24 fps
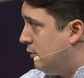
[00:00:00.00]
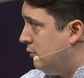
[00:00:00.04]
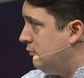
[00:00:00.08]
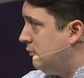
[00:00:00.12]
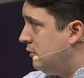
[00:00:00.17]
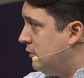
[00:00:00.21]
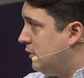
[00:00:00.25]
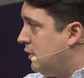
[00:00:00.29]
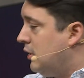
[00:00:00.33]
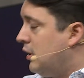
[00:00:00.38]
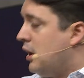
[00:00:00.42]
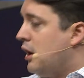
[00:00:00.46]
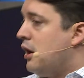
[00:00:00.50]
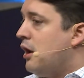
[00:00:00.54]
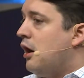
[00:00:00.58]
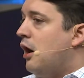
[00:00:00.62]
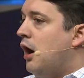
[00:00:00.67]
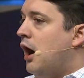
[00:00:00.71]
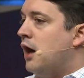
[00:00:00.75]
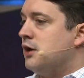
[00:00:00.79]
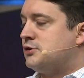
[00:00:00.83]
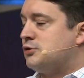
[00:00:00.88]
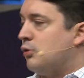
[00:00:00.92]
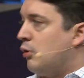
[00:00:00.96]
U,
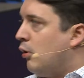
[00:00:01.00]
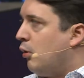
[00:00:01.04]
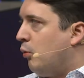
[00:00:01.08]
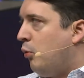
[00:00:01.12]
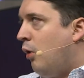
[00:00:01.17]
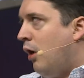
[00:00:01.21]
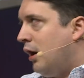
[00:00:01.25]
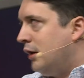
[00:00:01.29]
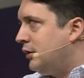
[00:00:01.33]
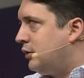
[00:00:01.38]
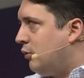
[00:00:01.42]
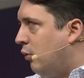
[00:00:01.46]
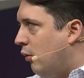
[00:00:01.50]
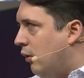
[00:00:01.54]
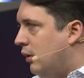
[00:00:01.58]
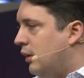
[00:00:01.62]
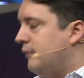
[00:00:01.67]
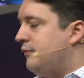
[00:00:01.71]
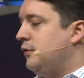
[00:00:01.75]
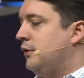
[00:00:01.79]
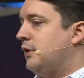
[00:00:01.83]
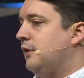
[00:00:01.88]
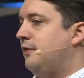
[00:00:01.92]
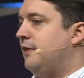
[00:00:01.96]
uh, so, or one
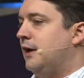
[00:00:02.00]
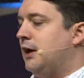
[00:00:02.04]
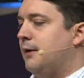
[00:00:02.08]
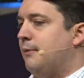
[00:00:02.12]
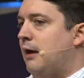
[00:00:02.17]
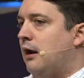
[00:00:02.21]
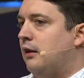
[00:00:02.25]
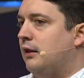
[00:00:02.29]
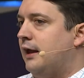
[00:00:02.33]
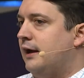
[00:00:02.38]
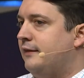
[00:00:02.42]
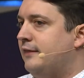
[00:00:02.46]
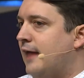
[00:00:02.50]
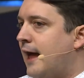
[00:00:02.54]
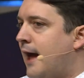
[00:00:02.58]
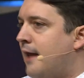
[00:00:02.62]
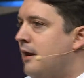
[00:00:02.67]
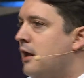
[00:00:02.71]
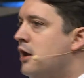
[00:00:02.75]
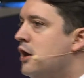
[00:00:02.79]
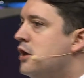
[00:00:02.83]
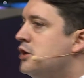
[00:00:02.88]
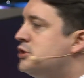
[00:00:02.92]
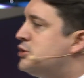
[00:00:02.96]
core if you could think about it like
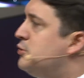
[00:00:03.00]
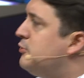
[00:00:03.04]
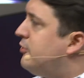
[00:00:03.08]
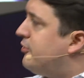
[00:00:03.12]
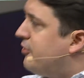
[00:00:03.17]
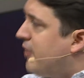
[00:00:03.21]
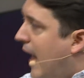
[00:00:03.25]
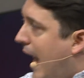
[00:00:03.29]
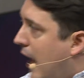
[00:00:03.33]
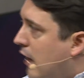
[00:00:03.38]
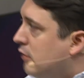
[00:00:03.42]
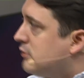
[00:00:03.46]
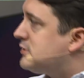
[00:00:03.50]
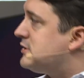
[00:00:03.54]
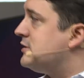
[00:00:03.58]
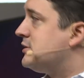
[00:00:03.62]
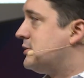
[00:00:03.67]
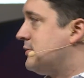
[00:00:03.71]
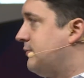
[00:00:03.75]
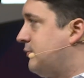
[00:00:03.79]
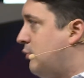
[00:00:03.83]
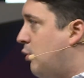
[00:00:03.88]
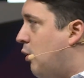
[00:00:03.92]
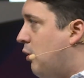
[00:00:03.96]
that, to
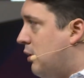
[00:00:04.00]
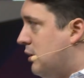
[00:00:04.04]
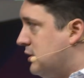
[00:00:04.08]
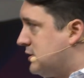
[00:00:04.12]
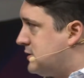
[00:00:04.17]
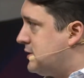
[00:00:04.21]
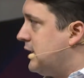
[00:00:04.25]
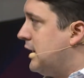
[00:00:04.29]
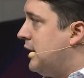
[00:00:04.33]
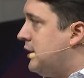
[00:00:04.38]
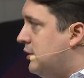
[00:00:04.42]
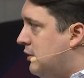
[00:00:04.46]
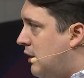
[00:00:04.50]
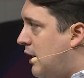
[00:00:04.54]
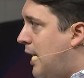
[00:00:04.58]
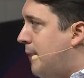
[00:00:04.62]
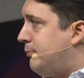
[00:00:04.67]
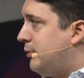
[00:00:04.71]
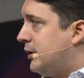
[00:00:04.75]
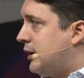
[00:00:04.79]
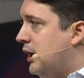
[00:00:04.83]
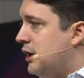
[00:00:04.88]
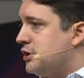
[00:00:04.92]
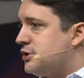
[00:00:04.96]
thousands of cores in your
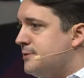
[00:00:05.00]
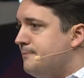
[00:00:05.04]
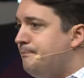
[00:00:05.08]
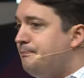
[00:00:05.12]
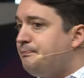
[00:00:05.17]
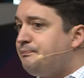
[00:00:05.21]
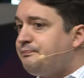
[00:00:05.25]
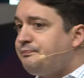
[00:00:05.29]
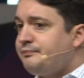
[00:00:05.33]
application.